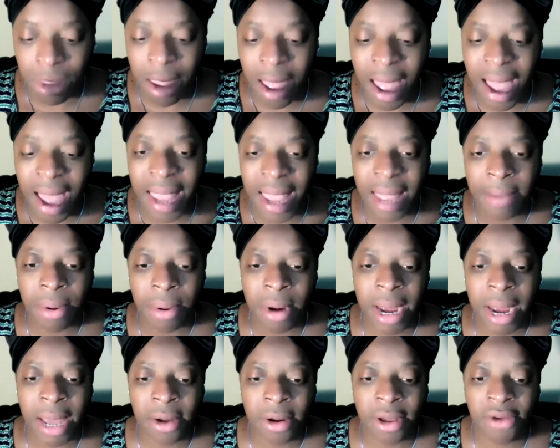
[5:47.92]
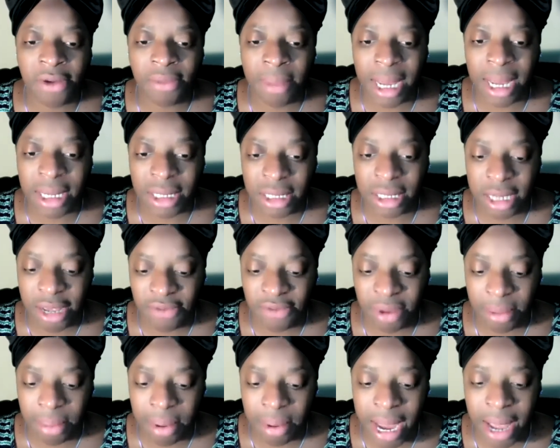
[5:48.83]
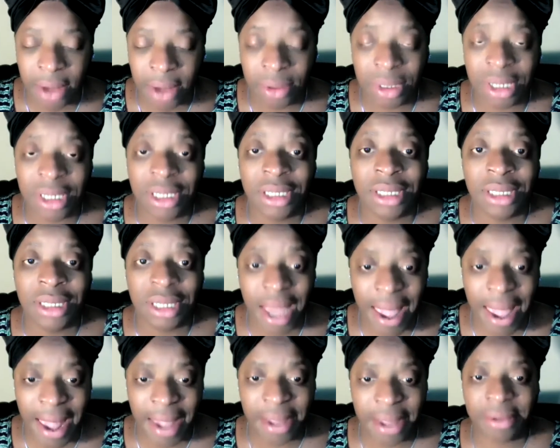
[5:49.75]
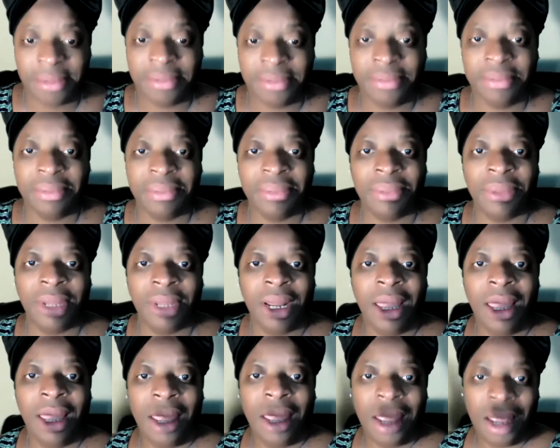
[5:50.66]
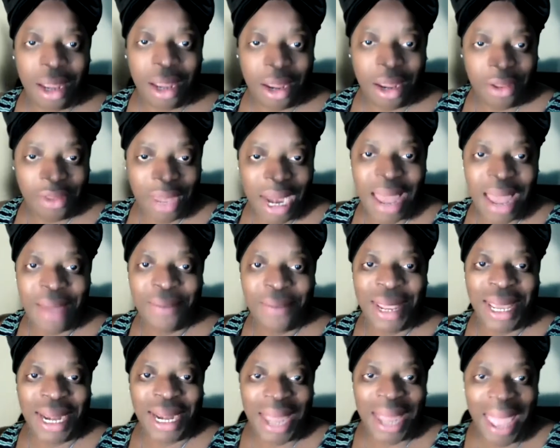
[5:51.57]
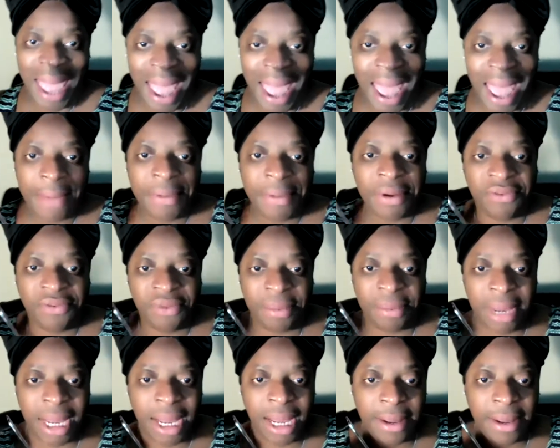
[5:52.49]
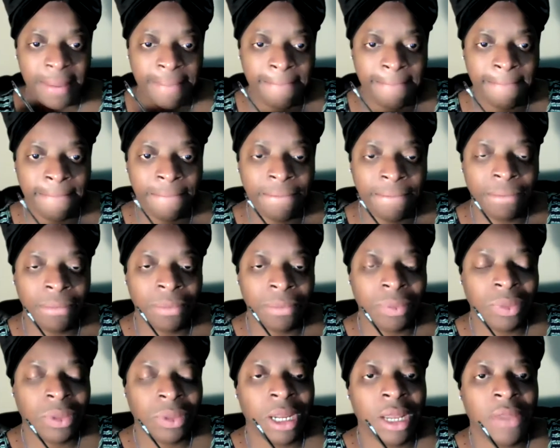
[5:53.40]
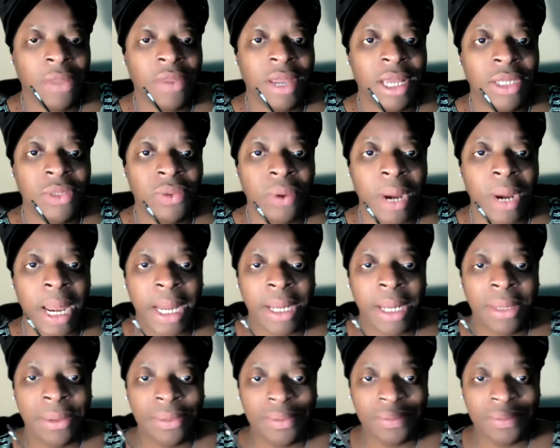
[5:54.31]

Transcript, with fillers: I am proud of myself and proud to say that I made it happen for me. That's right.